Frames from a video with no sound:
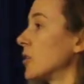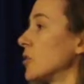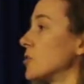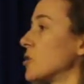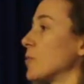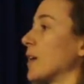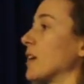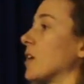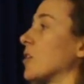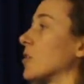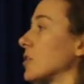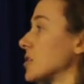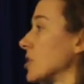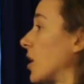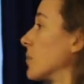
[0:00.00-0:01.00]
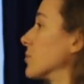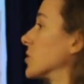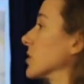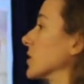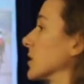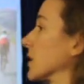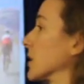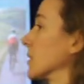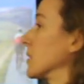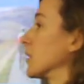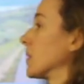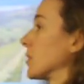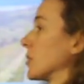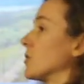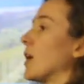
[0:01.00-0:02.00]
You spent a lot of time doing it.
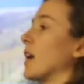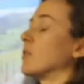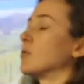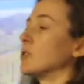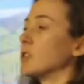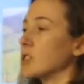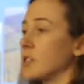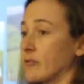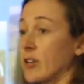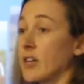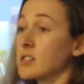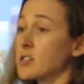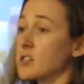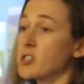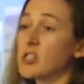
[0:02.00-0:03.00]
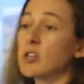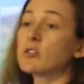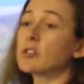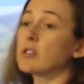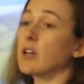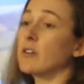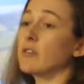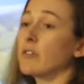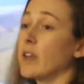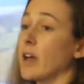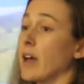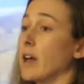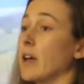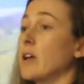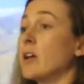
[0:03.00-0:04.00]
You had all your friends and social life
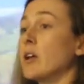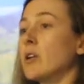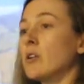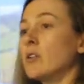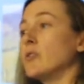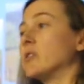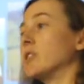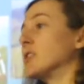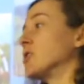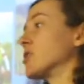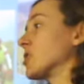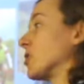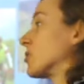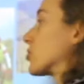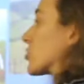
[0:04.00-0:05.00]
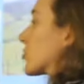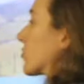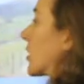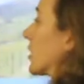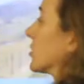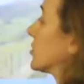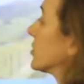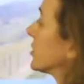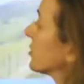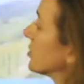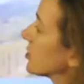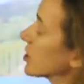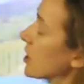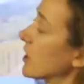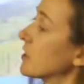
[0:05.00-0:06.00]
there. You did your social rides, you did
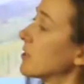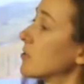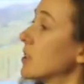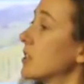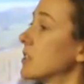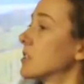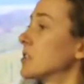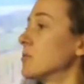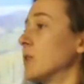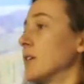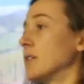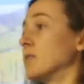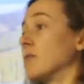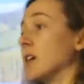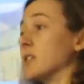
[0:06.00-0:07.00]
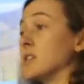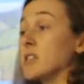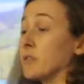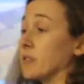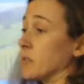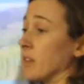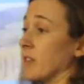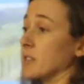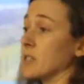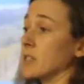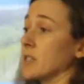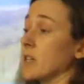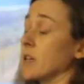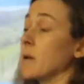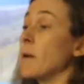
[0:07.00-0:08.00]
your training rides, you went and raced if you
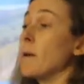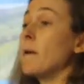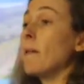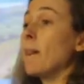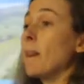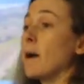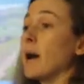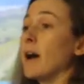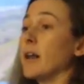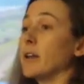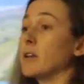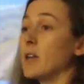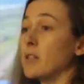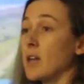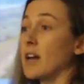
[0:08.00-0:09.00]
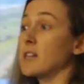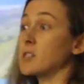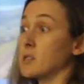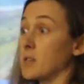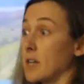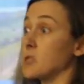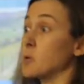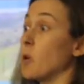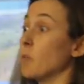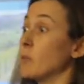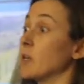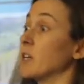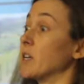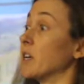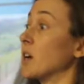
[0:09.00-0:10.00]
fancied it. And that's what
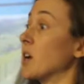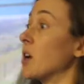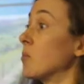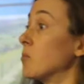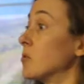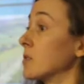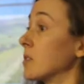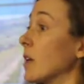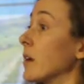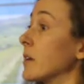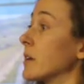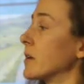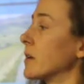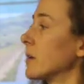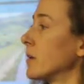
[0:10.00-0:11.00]
being in a club was like.